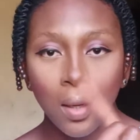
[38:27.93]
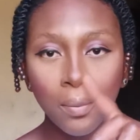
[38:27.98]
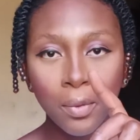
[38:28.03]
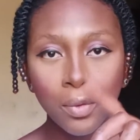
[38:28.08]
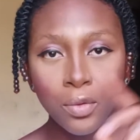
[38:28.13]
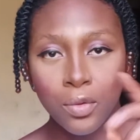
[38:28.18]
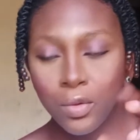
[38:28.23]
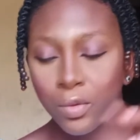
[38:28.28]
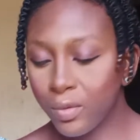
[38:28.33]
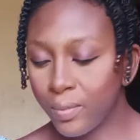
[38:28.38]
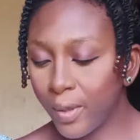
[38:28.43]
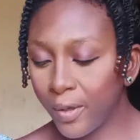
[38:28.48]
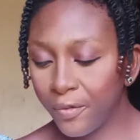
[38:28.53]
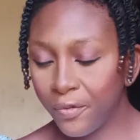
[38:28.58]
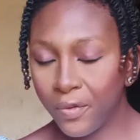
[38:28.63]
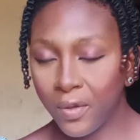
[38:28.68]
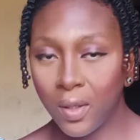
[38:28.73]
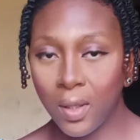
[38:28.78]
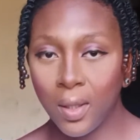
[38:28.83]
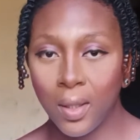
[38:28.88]
I'm going to use
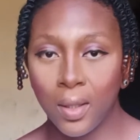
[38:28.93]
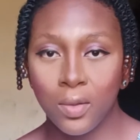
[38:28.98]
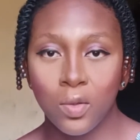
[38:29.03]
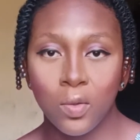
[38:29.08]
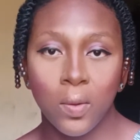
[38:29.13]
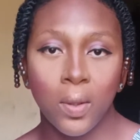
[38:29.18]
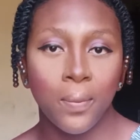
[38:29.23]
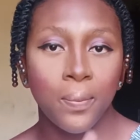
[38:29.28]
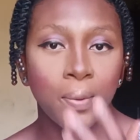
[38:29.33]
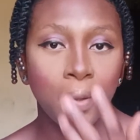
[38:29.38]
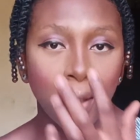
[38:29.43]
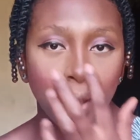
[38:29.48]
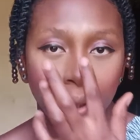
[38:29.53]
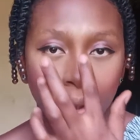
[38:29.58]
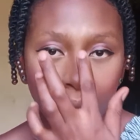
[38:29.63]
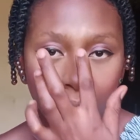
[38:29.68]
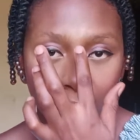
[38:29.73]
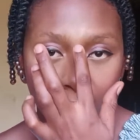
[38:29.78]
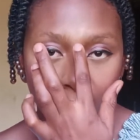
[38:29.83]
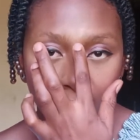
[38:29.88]
my finger to
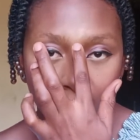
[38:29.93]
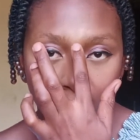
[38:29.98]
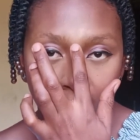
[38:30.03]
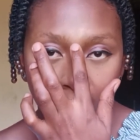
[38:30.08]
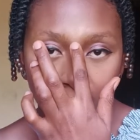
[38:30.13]
apply